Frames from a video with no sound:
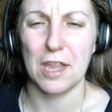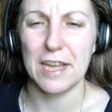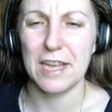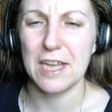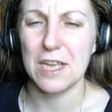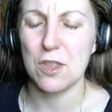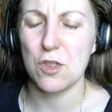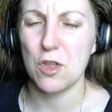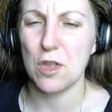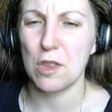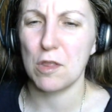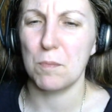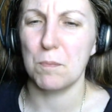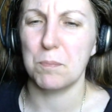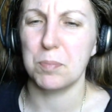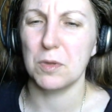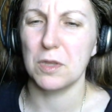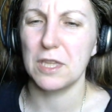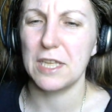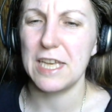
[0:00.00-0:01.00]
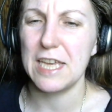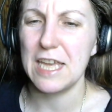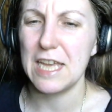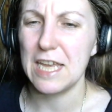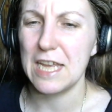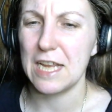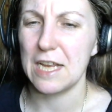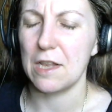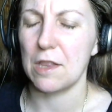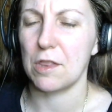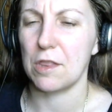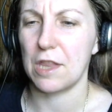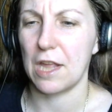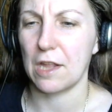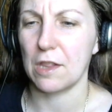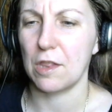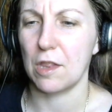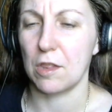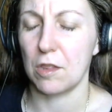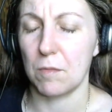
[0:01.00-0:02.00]
Like, it just bleeds
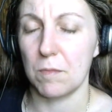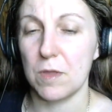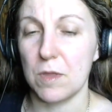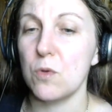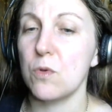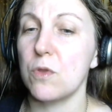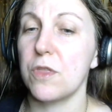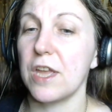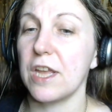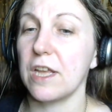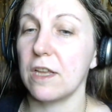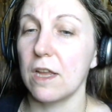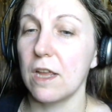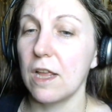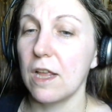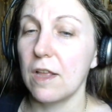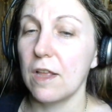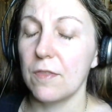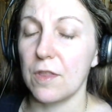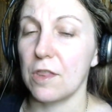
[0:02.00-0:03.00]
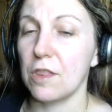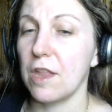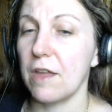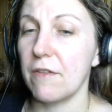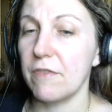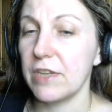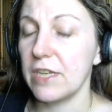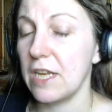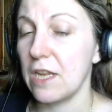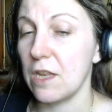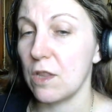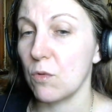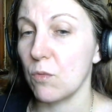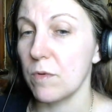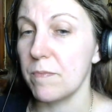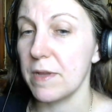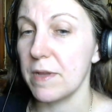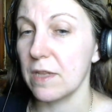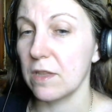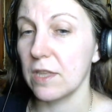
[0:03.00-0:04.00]
sexism. You'd think the 70s
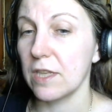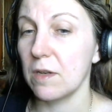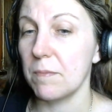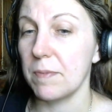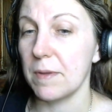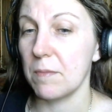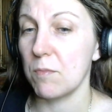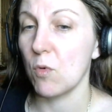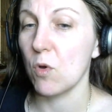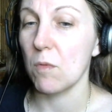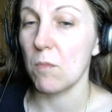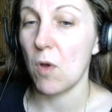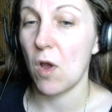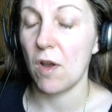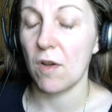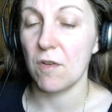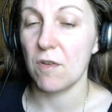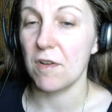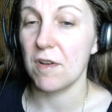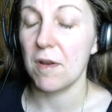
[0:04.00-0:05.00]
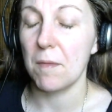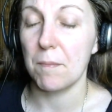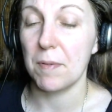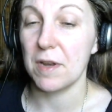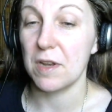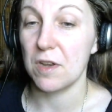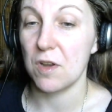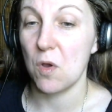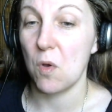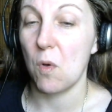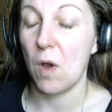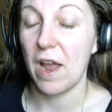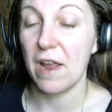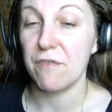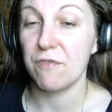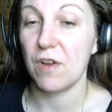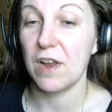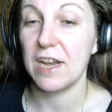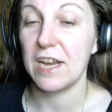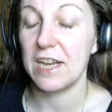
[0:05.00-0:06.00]
would be a little bit more modern, but no,
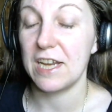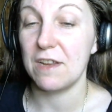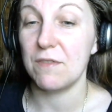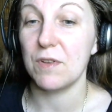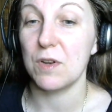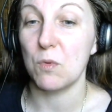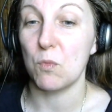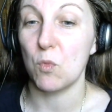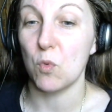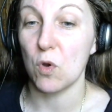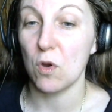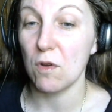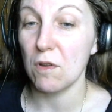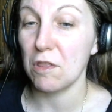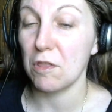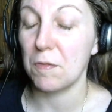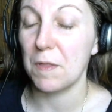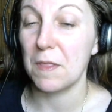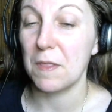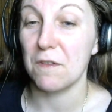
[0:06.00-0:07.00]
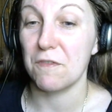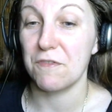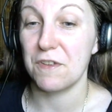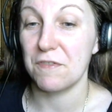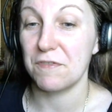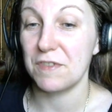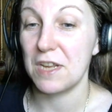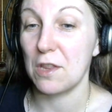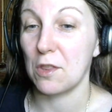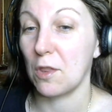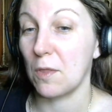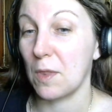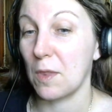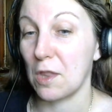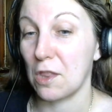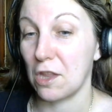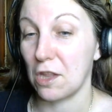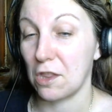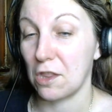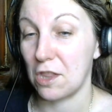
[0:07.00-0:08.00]
I find it even worse than the 50s and
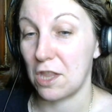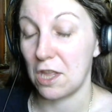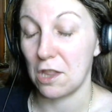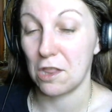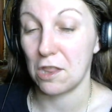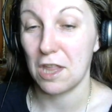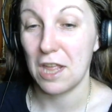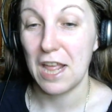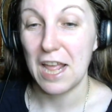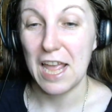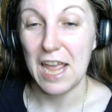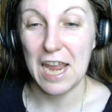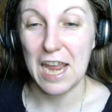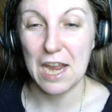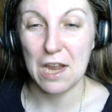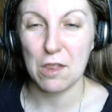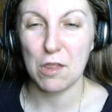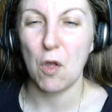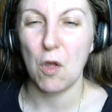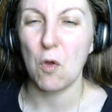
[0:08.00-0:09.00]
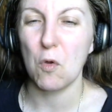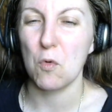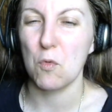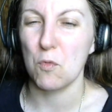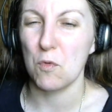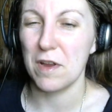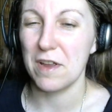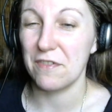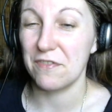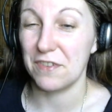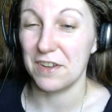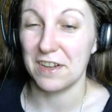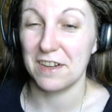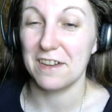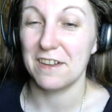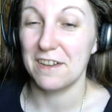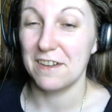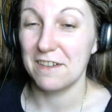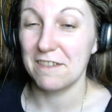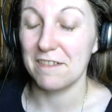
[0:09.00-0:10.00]
the 60s. It's
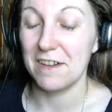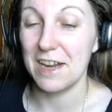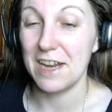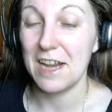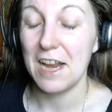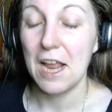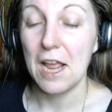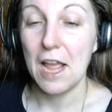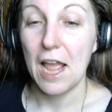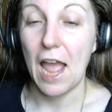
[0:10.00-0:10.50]
horrific, right?